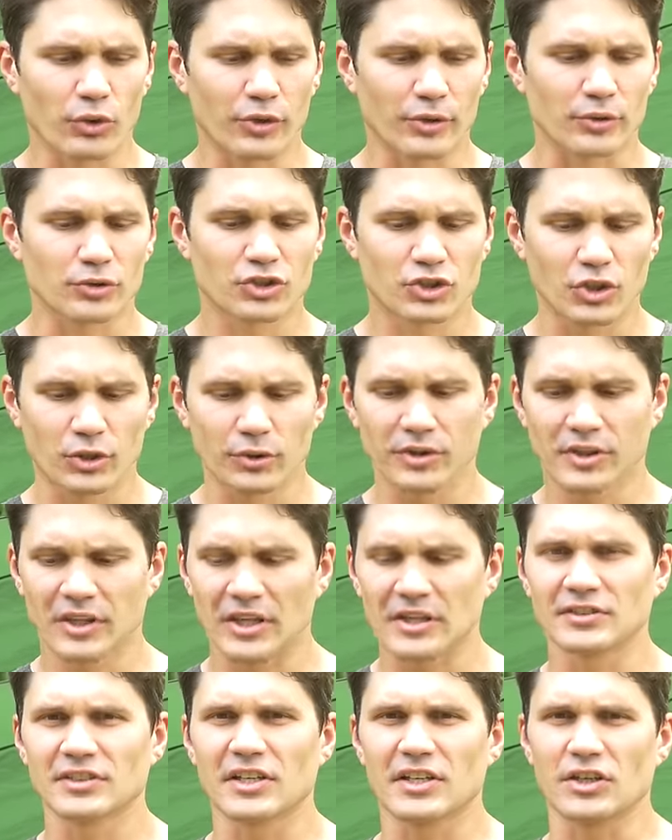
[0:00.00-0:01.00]
there are certain
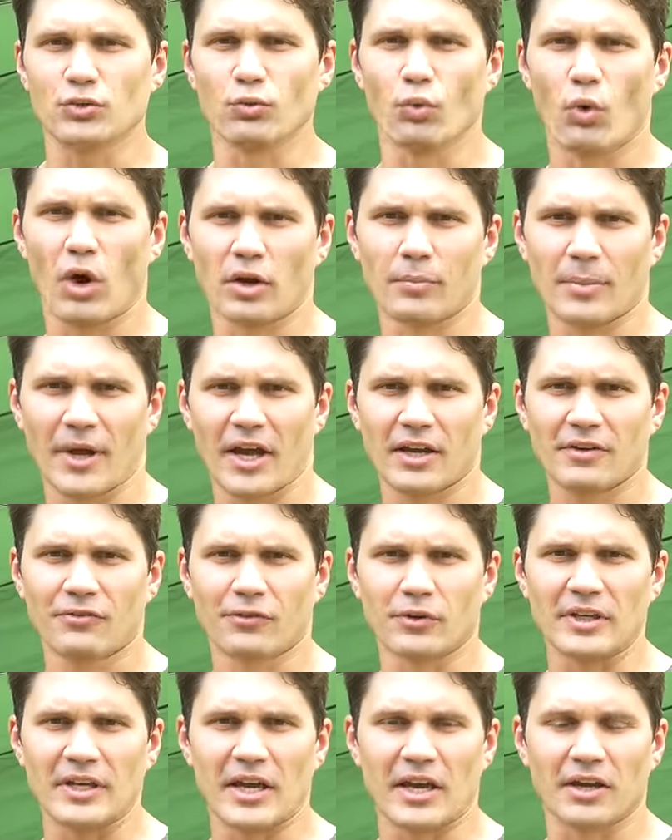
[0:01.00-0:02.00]
things that you want to buy
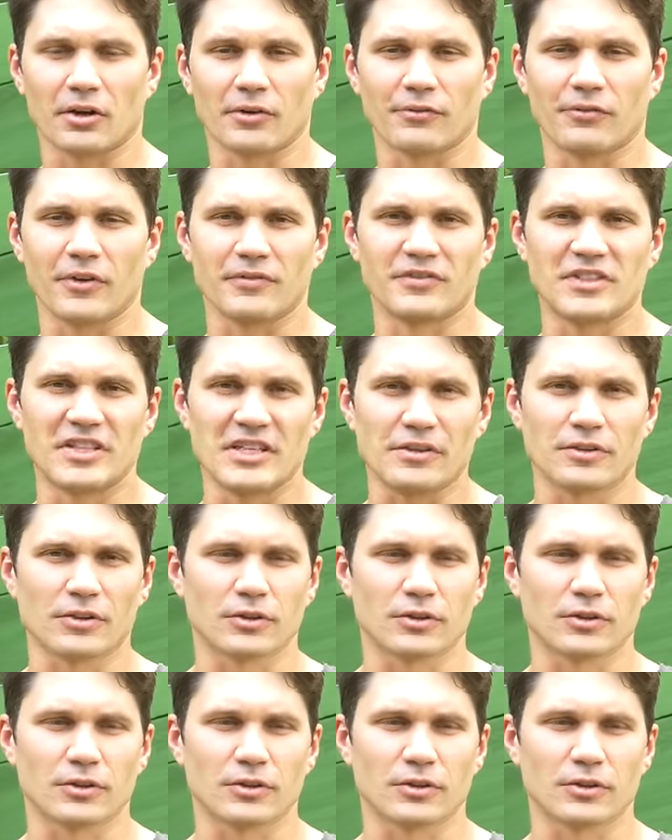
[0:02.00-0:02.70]
for the AR-15.